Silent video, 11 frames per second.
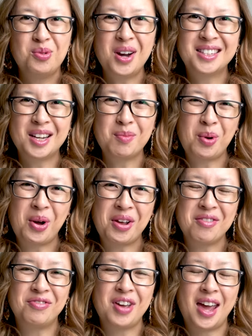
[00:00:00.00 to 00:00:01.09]
What's up,
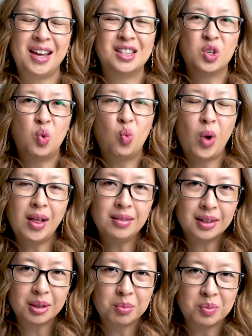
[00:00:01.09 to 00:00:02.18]
audit fans?
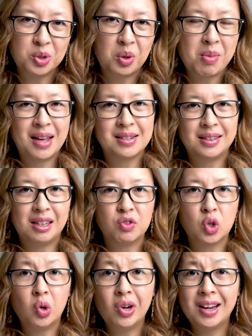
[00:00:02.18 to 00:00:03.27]
Welcome to Amanda Loves
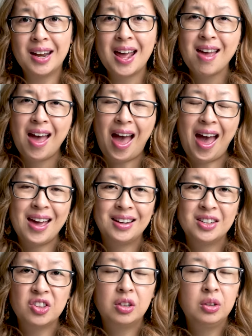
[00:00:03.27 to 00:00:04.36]
to Audit
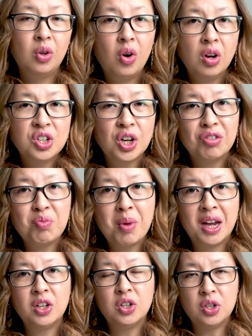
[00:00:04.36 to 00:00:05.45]
and the launch of
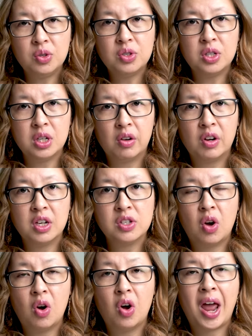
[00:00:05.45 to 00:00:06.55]
my new series
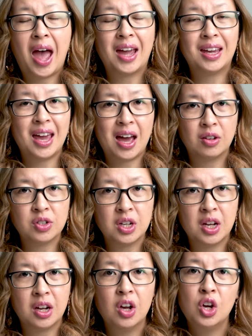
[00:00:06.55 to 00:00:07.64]
on
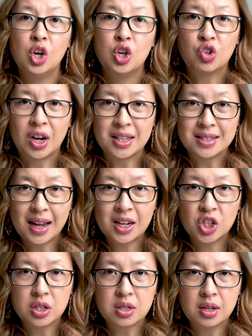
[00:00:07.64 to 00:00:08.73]
accounting
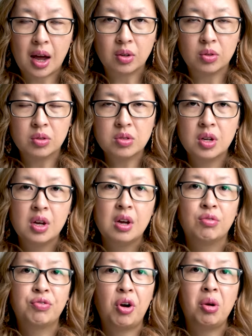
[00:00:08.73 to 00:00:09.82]
transaction cycles
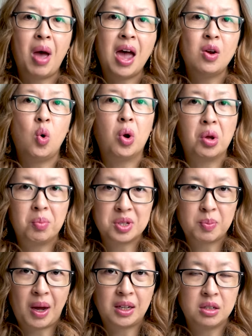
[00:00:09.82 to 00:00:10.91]
from an audit
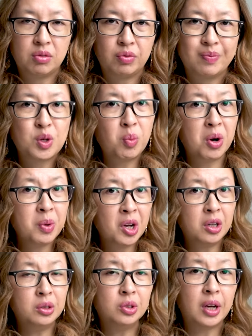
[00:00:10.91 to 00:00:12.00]
perspective. So what are we going
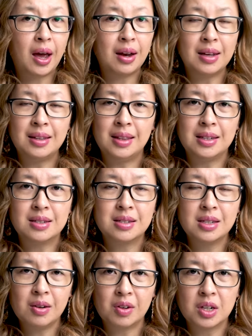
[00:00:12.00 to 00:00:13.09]
to look at in this
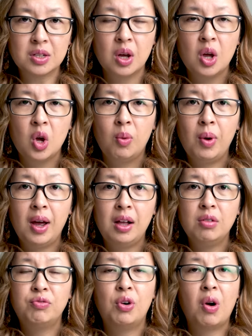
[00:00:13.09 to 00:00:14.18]
series?
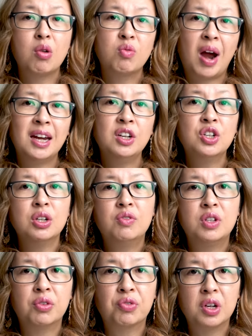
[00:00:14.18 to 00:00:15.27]
Well, for a range of
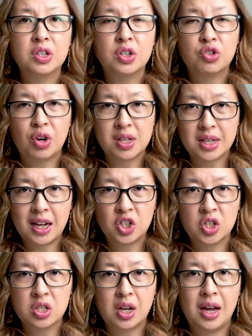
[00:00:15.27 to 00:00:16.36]
different
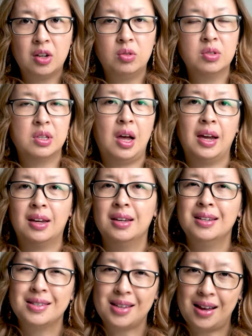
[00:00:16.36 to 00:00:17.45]
transaction cycles like
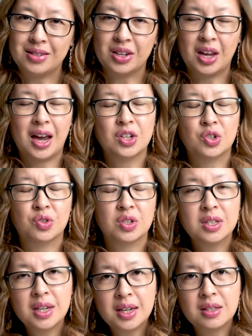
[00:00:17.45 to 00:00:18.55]
sales and cash
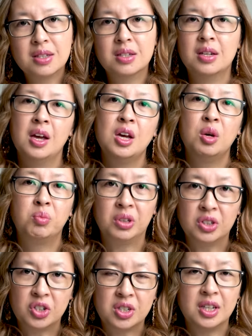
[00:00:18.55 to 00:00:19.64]
receipts,
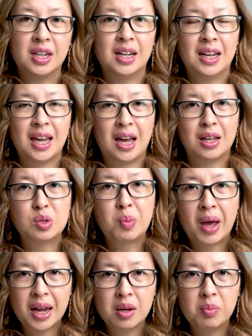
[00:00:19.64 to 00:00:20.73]
purchasing and accounts
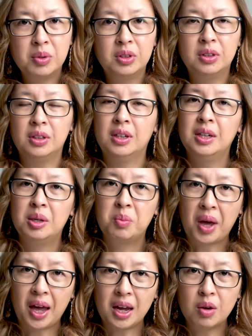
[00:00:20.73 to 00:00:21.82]
payable,
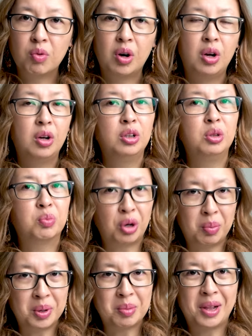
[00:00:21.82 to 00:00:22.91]
payroll,
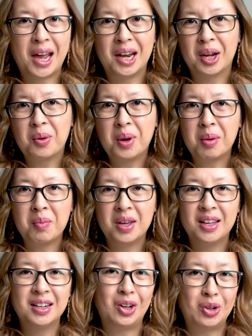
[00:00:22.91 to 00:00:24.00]
property, plant and
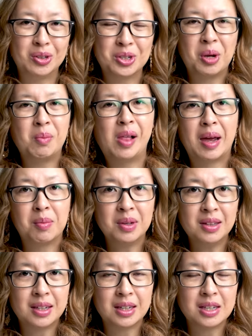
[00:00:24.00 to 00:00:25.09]
equipment, long-term
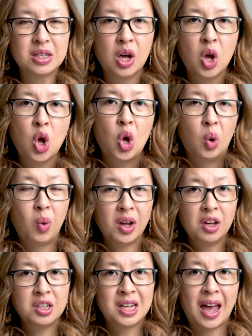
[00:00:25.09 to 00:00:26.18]
liabilities, we're
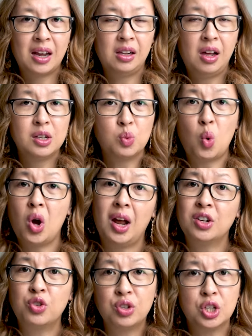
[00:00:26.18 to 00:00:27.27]
going to analyse what
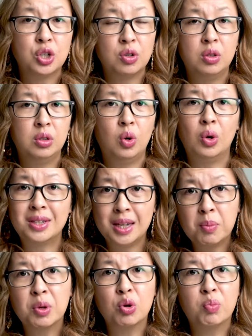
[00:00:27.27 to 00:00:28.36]
a traditional or
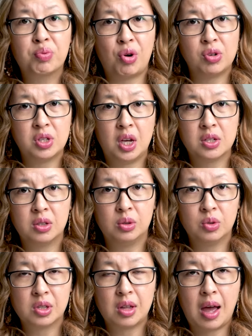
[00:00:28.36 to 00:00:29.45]
typical process
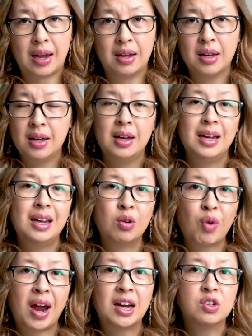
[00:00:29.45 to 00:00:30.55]
looks like in a
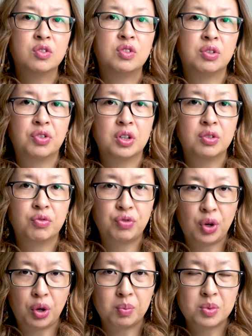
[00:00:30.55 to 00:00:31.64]
range of different
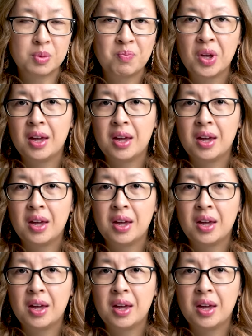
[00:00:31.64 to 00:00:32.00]
firms.